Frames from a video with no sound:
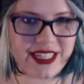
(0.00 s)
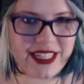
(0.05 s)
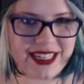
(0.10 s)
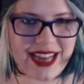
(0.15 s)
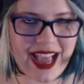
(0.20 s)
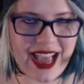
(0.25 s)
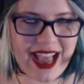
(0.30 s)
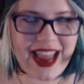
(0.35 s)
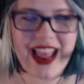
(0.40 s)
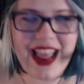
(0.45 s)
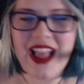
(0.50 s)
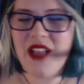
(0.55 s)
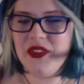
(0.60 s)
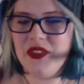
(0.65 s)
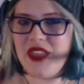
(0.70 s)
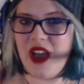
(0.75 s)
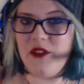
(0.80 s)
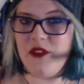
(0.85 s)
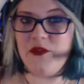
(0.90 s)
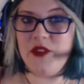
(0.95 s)
net,
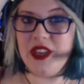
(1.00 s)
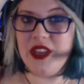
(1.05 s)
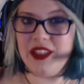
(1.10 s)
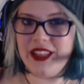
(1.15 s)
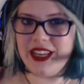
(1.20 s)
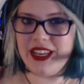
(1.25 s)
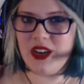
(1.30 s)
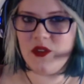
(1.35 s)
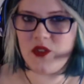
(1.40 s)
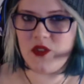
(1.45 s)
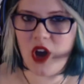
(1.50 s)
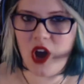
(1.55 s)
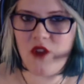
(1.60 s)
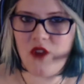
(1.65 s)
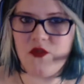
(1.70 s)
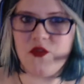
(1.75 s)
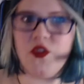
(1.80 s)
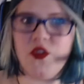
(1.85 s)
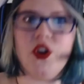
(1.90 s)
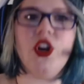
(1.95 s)
that feeling of
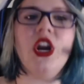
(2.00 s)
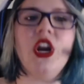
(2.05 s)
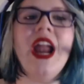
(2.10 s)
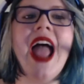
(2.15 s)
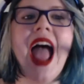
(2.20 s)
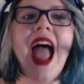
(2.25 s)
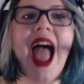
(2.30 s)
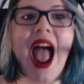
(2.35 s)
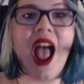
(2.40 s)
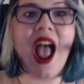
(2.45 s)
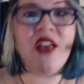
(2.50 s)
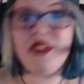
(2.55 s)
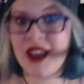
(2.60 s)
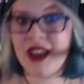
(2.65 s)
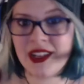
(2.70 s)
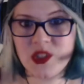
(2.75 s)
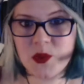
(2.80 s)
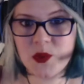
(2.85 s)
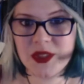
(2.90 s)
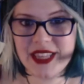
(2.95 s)
comfort. And
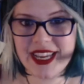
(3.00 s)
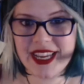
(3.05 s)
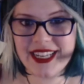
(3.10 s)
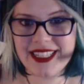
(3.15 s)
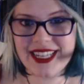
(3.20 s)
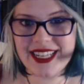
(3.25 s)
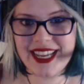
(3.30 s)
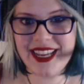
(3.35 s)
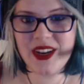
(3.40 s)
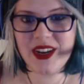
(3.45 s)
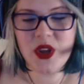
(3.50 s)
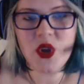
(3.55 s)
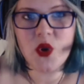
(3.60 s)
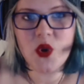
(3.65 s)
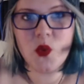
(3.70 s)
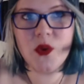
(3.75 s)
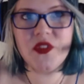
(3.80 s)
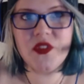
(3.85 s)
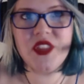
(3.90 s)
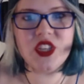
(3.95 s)
that's what they did
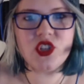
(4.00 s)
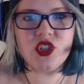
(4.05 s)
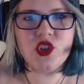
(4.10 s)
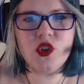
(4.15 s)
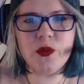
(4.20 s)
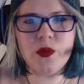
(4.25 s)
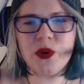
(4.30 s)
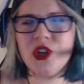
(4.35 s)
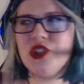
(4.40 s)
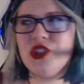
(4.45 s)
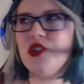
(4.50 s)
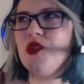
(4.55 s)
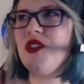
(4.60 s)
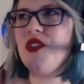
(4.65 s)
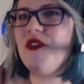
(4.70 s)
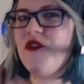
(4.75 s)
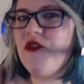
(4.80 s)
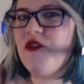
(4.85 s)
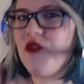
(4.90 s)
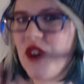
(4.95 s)
with this new person. Who the
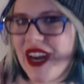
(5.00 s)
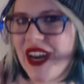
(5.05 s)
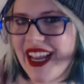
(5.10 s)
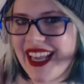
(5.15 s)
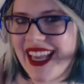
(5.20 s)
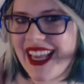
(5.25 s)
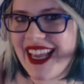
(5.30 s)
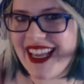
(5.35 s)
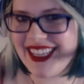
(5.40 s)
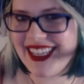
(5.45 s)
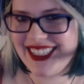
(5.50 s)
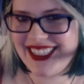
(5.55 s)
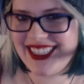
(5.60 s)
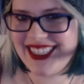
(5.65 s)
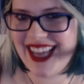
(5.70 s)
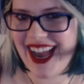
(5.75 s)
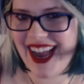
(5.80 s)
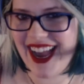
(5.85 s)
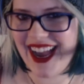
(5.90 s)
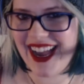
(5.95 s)
freak is
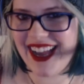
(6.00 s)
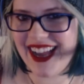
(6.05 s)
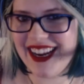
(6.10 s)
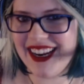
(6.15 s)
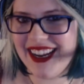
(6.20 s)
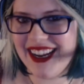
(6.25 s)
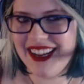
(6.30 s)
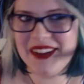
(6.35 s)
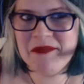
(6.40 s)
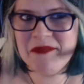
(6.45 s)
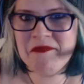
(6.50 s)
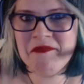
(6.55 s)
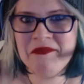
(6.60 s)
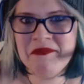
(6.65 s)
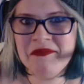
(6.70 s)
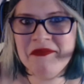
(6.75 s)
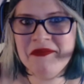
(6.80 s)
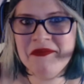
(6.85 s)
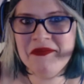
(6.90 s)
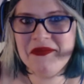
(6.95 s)
that?
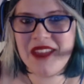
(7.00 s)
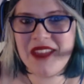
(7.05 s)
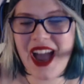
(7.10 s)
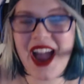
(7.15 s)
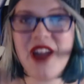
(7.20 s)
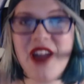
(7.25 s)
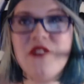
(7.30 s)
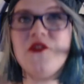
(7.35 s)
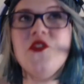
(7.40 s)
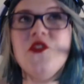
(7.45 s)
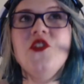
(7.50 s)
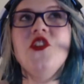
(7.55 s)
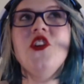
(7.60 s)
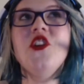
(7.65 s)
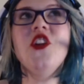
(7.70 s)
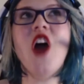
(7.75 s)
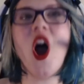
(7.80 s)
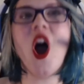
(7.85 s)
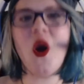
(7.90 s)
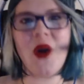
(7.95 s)
I have
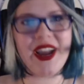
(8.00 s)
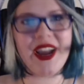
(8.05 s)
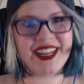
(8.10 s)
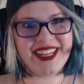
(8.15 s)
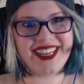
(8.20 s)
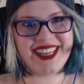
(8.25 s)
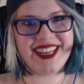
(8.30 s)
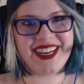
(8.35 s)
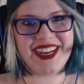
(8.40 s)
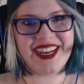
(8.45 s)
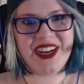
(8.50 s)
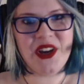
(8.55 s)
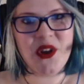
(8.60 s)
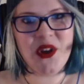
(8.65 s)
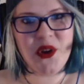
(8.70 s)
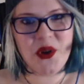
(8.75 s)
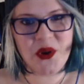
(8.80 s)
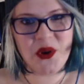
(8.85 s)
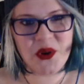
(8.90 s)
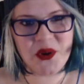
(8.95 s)
no idea
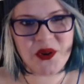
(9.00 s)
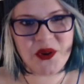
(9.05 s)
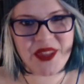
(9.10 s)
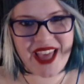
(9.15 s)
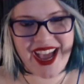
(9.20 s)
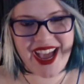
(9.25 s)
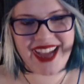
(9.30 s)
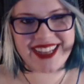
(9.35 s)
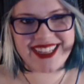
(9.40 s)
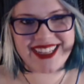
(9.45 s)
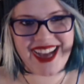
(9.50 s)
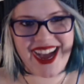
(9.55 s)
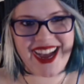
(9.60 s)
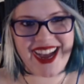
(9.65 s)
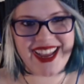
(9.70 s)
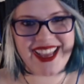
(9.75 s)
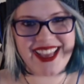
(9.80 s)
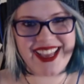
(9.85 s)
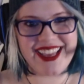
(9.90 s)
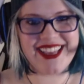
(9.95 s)
who that guy
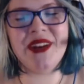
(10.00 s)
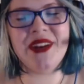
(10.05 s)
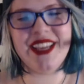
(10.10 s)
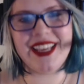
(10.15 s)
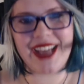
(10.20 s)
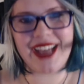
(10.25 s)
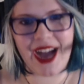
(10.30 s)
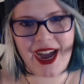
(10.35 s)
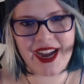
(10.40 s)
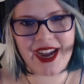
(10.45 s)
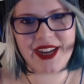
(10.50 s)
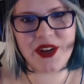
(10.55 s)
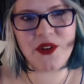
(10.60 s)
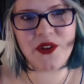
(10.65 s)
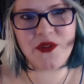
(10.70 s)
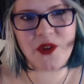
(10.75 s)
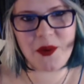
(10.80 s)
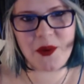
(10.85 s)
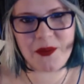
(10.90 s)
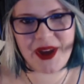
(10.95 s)
is. He kind
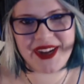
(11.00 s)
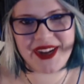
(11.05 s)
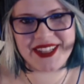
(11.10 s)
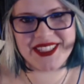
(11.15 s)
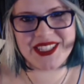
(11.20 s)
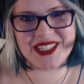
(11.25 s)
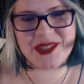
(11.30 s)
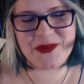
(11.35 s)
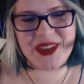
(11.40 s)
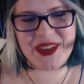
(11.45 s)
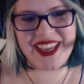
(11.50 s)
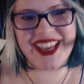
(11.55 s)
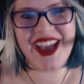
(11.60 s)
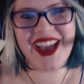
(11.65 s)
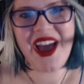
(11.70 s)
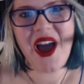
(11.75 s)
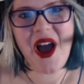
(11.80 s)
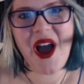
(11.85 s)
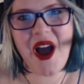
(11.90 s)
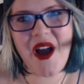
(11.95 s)
of reminds me
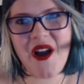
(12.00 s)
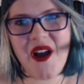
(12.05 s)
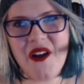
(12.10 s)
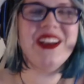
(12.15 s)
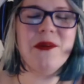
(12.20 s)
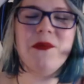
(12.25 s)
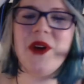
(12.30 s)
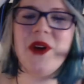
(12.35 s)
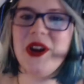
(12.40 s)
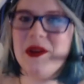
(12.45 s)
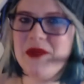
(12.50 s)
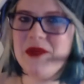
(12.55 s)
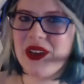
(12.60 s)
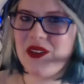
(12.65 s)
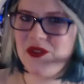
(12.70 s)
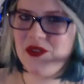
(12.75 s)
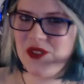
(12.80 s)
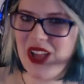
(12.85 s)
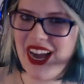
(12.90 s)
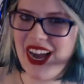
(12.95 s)
of Marty
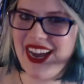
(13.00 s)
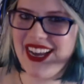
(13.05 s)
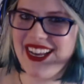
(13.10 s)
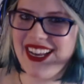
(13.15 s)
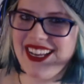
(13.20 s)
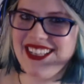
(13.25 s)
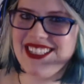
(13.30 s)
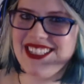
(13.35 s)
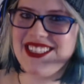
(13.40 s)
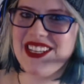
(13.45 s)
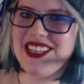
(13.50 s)
McFly's